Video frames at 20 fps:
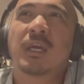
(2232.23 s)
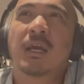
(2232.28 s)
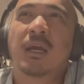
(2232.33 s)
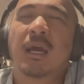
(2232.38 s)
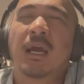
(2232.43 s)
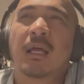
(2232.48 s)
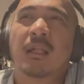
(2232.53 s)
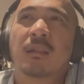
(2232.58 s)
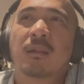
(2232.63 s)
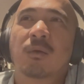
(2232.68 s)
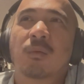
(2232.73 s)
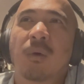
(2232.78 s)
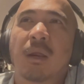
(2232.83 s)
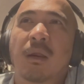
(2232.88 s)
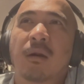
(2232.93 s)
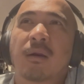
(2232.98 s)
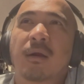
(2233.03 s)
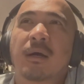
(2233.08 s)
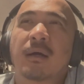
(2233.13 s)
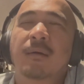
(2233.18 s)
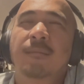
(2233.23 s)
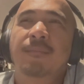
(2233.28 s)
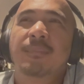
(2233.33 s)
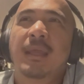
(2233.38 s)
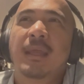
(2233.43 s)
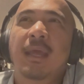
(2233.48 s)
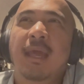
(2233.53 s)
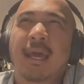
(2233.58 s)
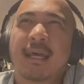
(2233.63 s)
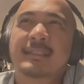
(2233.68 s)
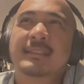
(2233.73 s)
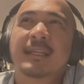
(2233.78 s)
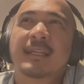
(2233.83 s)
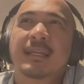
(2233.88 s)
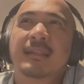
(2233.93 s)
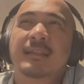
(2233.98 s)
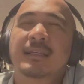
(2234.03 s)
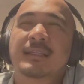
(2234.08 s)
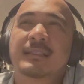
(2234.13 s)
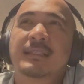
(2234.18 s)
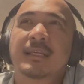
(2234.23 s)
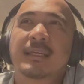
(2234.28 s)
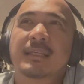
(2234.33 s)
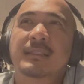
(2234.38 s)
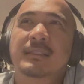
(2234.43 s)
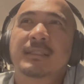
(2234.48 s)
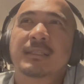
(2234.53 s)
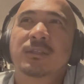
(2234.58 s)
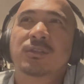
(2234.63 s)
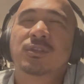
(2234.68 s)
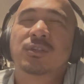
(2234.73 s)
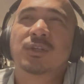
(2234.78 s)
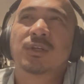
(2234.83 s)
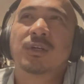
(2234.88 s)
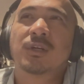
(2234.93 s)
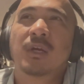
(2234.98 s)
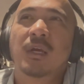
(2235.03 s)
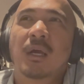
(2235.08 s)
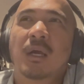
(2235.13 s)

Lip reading: at Loera as an ethnic studies teacher,